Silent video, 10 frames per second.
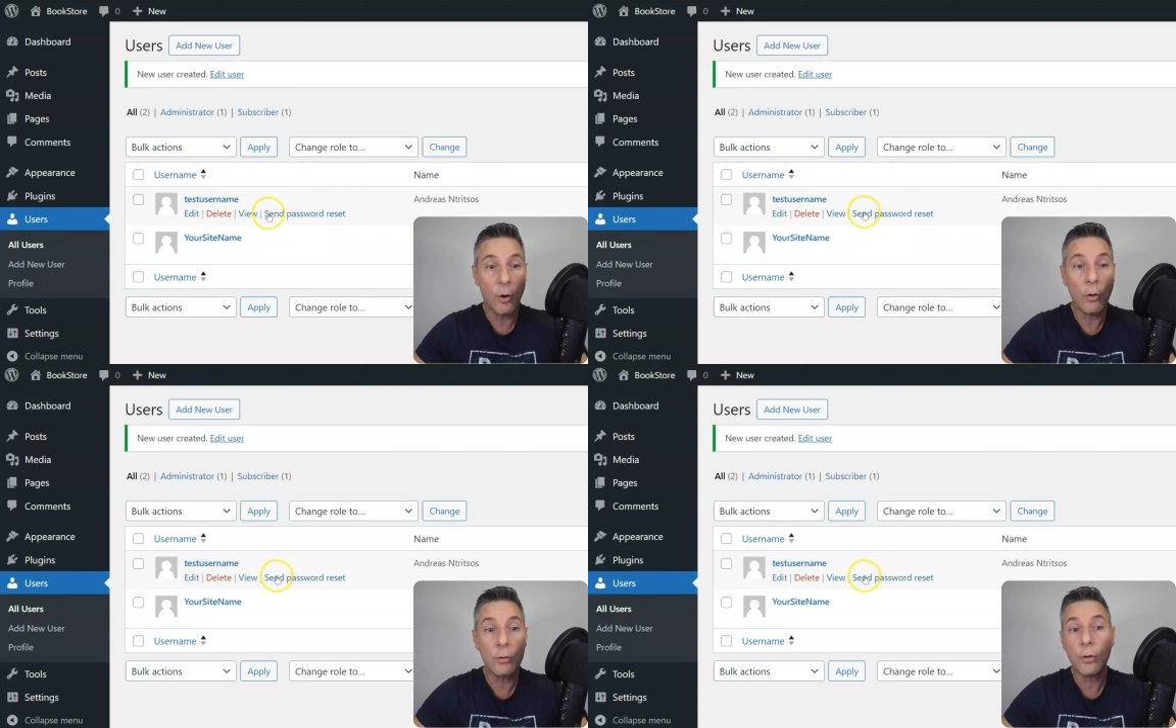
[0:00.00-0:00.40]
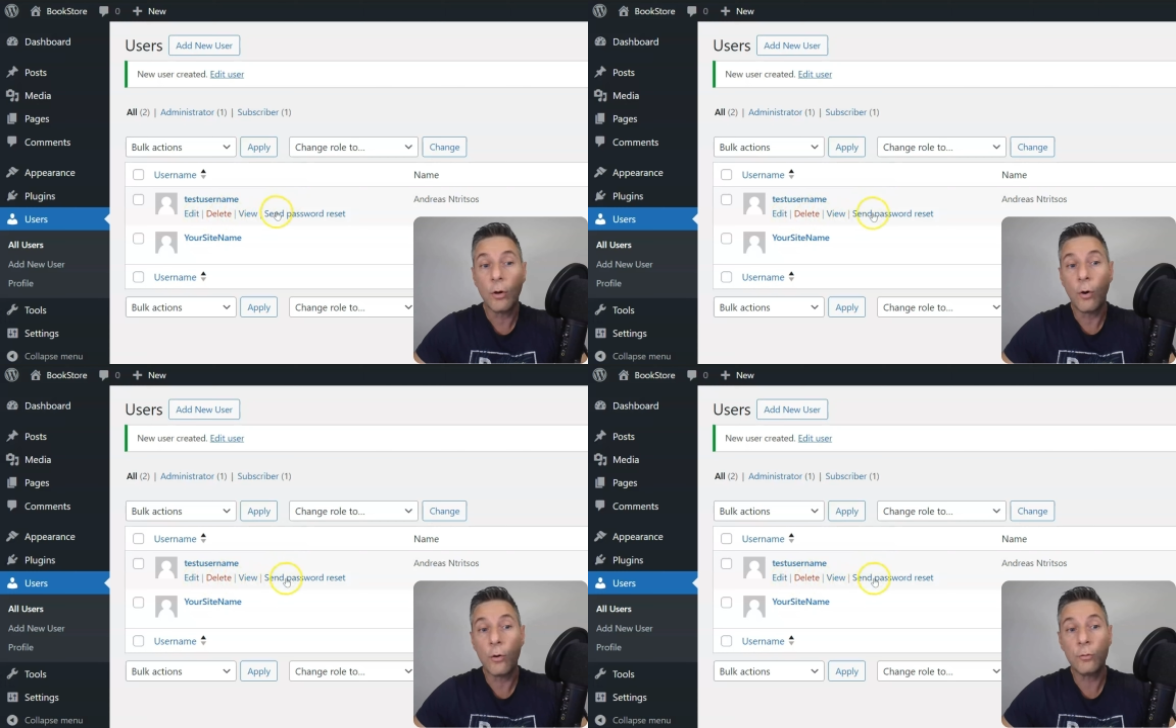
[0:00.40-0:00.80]
on,
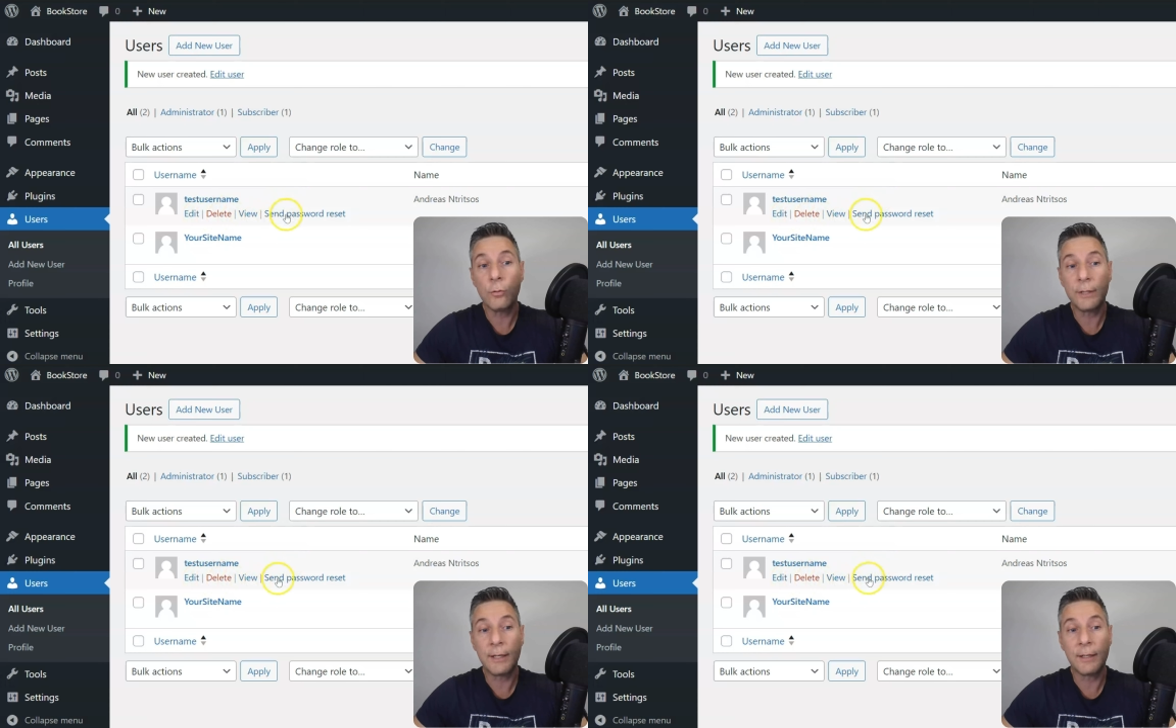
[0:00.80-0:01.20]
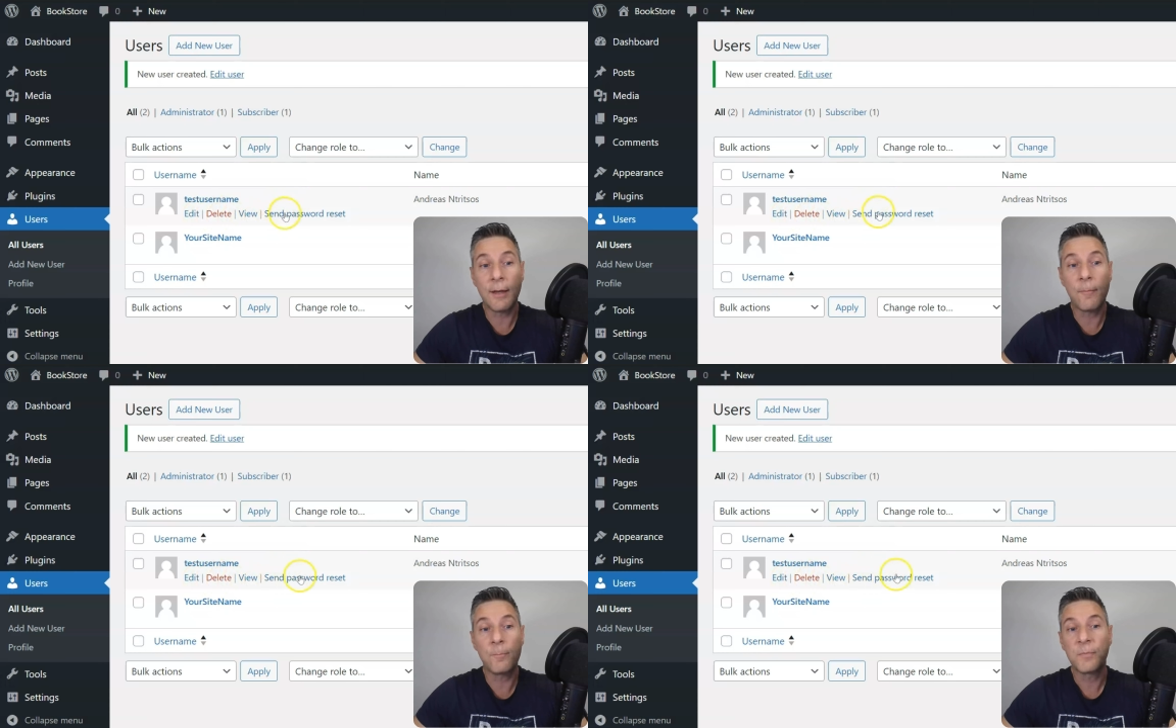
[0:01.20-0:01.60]
or we
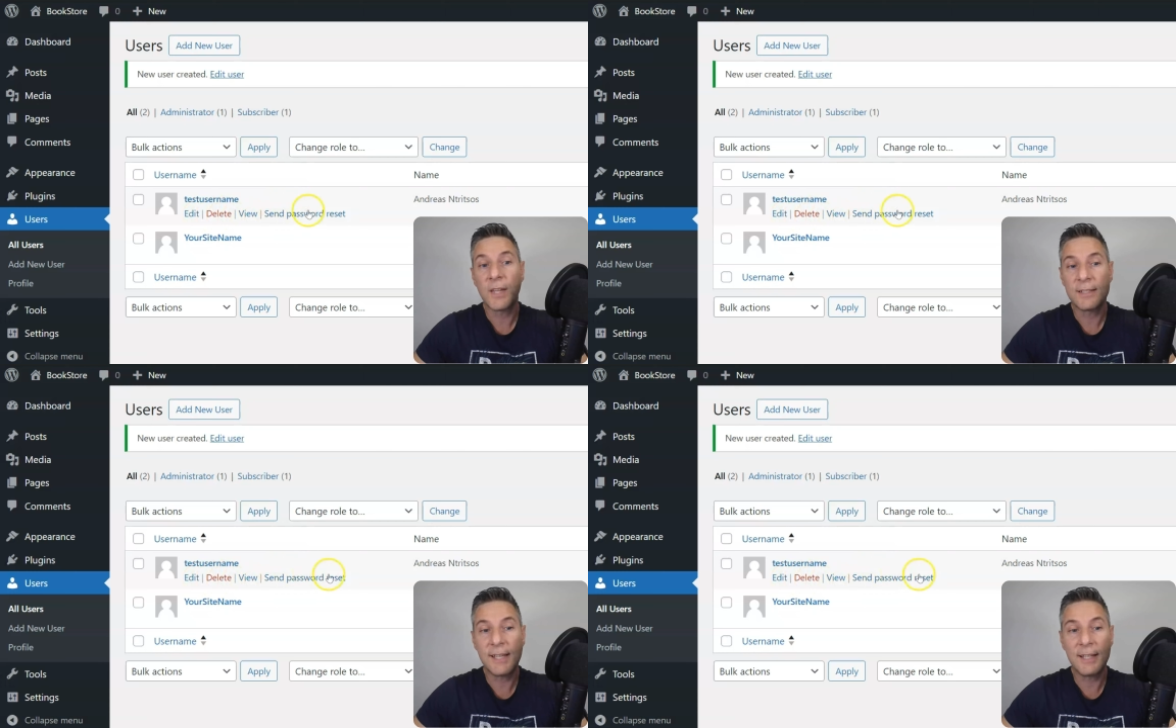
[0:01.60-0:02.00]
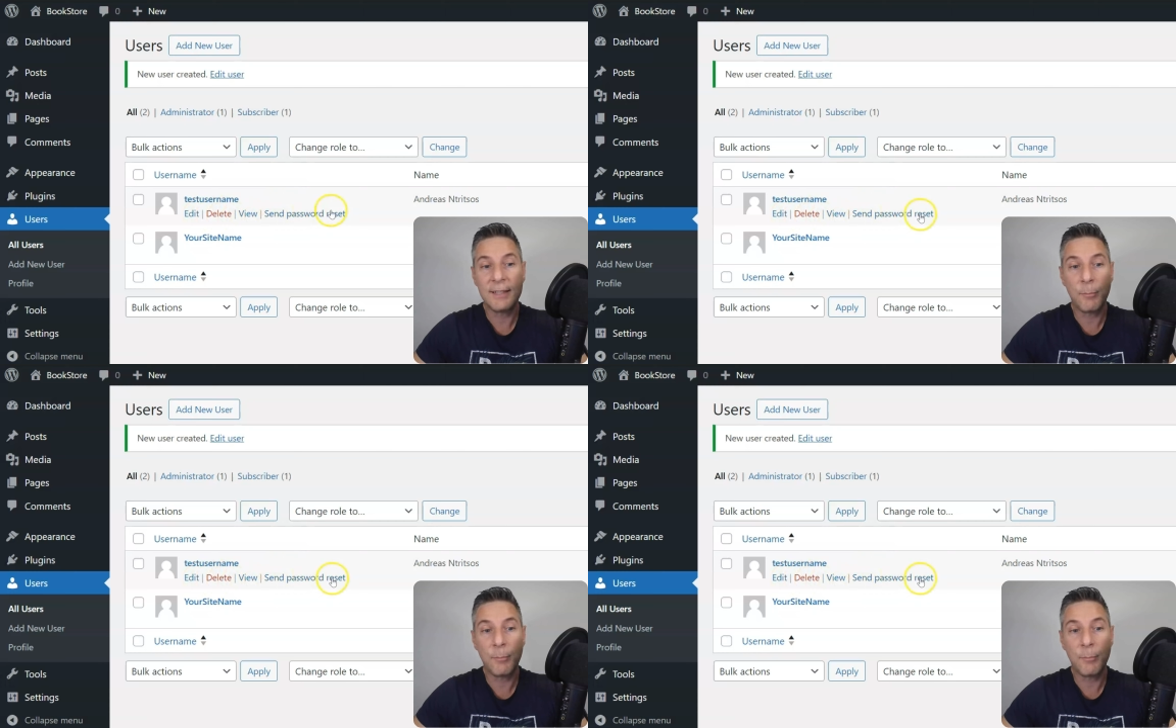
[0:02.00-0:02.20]
can send